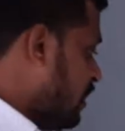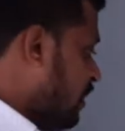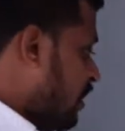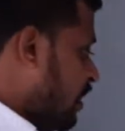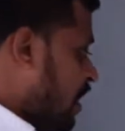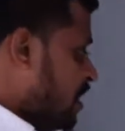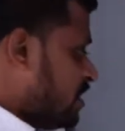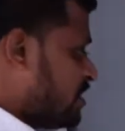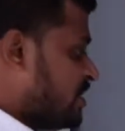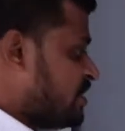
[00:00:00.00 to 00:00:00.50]

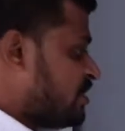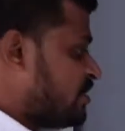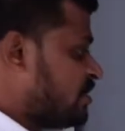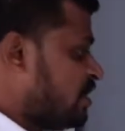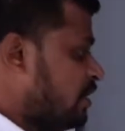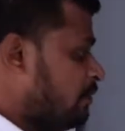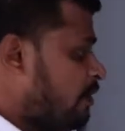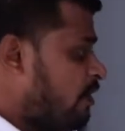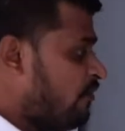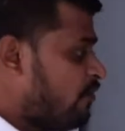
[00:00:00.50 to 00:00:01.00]
A
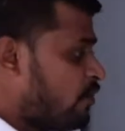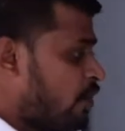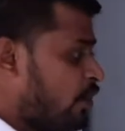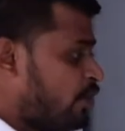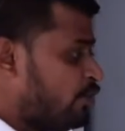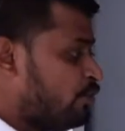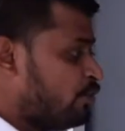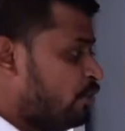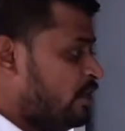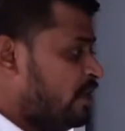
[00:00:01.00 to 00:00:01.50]
system of
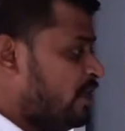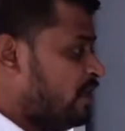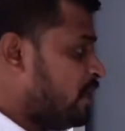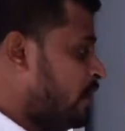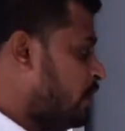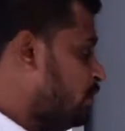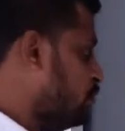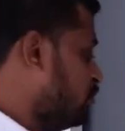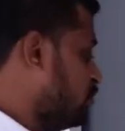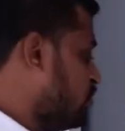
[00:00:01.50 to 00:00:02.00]
controlling
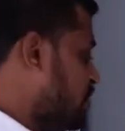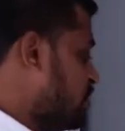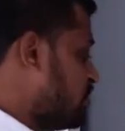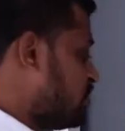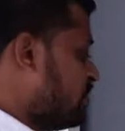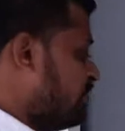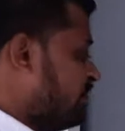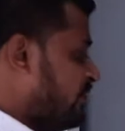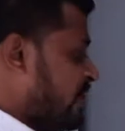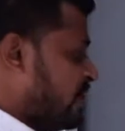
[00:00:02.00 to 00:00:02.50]
the
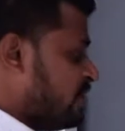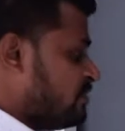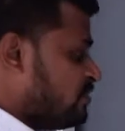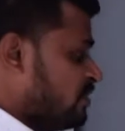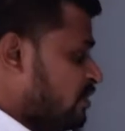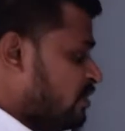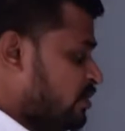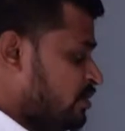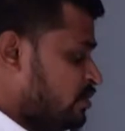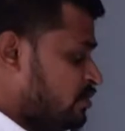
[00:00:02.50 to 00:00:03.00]
uses of
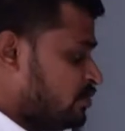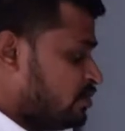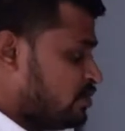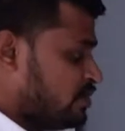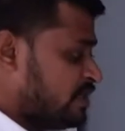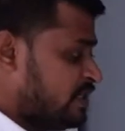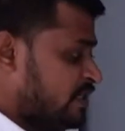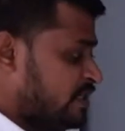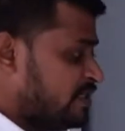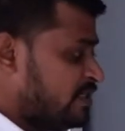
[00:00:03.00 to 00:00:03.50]
natural
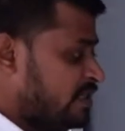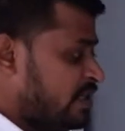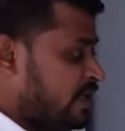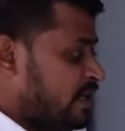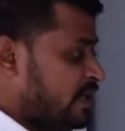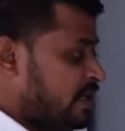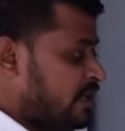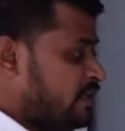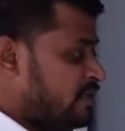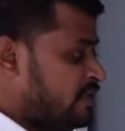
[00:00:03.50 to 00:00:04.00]
resources
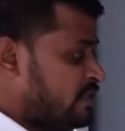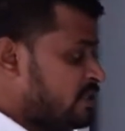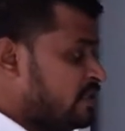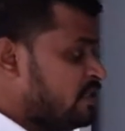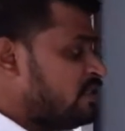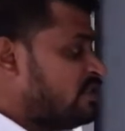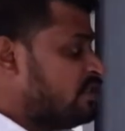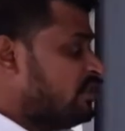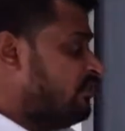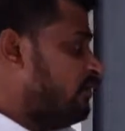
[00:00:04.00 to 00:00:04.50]
in
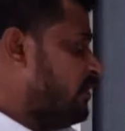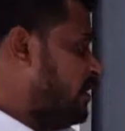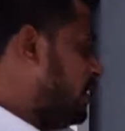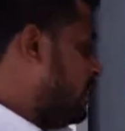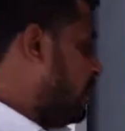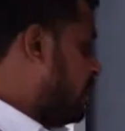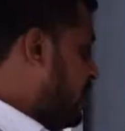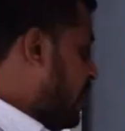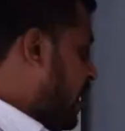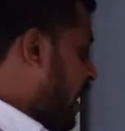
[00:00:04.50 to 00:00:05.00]
such a way
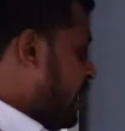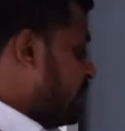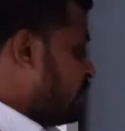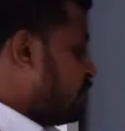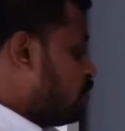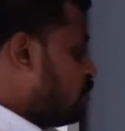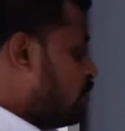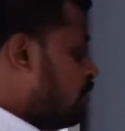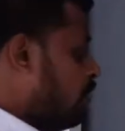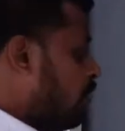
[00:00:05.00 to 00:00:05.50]
as
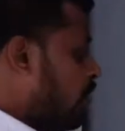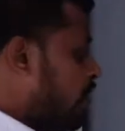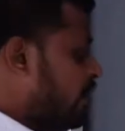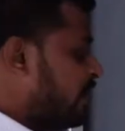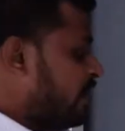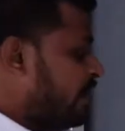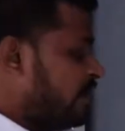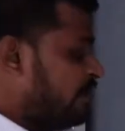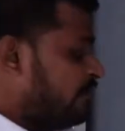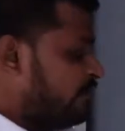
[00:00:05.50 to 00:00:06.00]
to
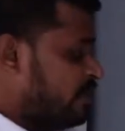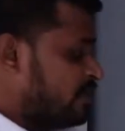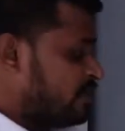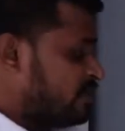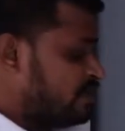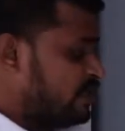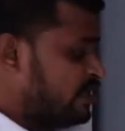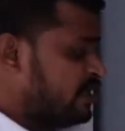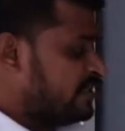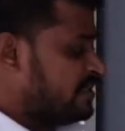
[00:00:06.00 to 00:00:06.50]
avoid their
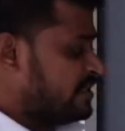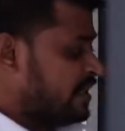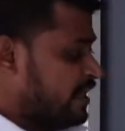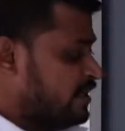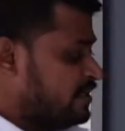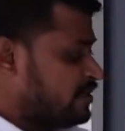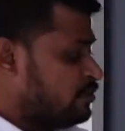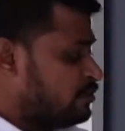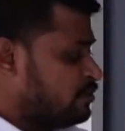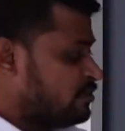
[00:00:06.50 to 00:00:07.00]
wastage
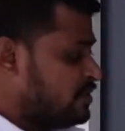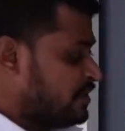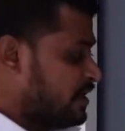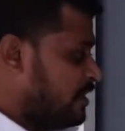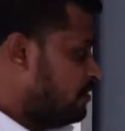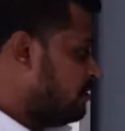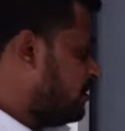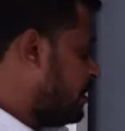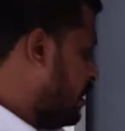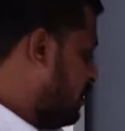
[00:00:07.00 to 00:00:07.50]
and to
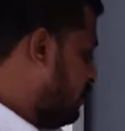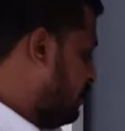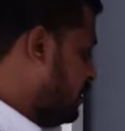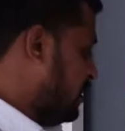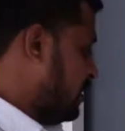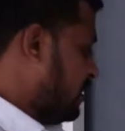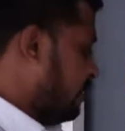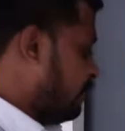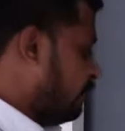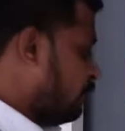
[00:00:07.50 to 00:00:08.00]
save them
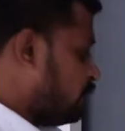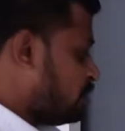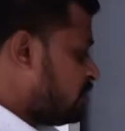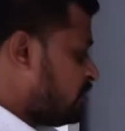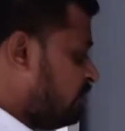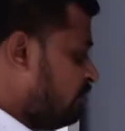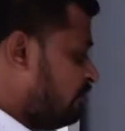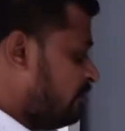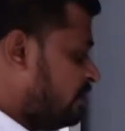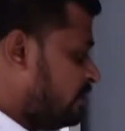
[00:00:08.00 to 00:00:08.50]
in the
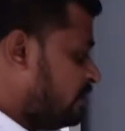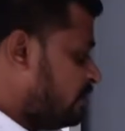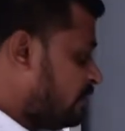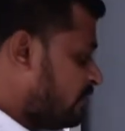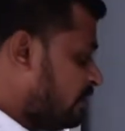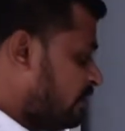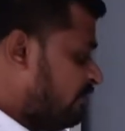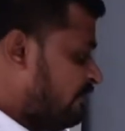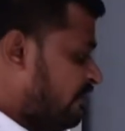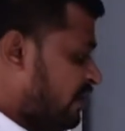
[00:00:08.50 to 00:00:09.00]
most
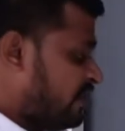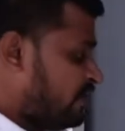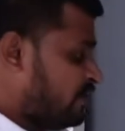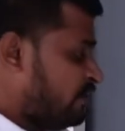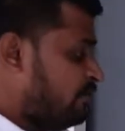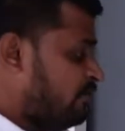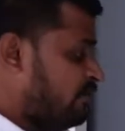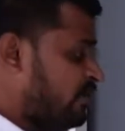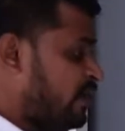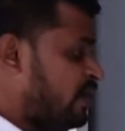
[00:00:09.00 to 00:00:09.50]

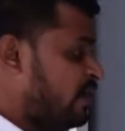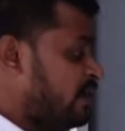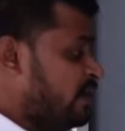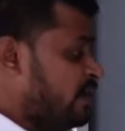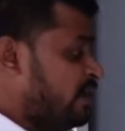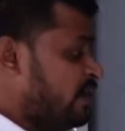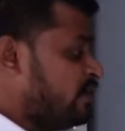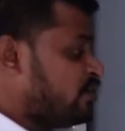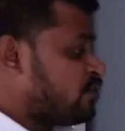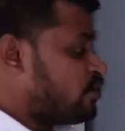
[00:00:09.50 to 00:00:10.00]
effective
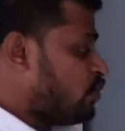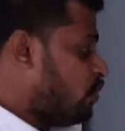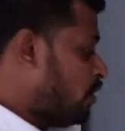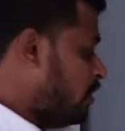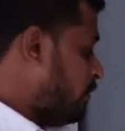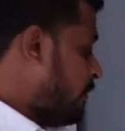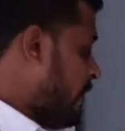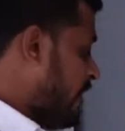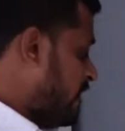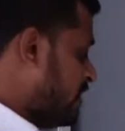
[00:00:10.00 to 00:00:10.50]
way is
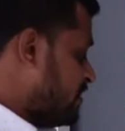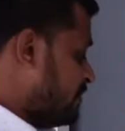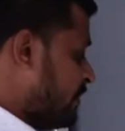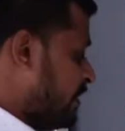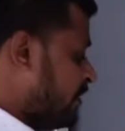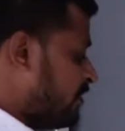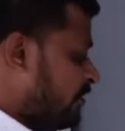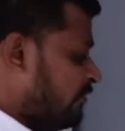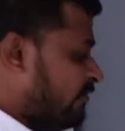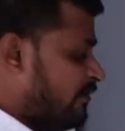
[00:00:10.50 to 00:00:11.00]
called
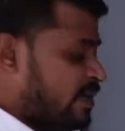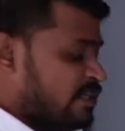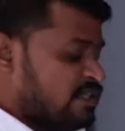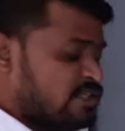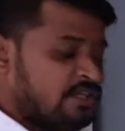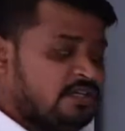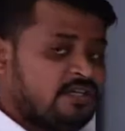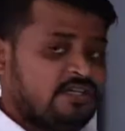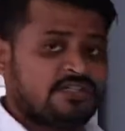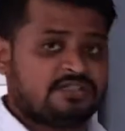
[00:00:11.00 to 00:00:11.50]
management of
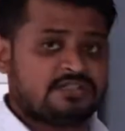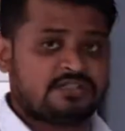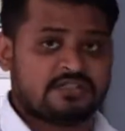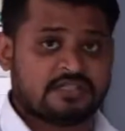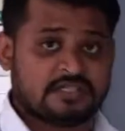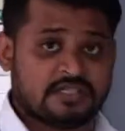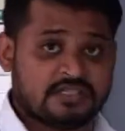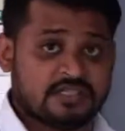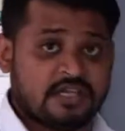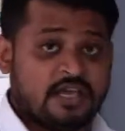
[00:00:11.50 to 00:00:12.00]
natural
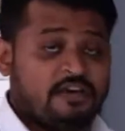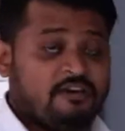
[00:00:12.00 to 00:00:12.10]
resources.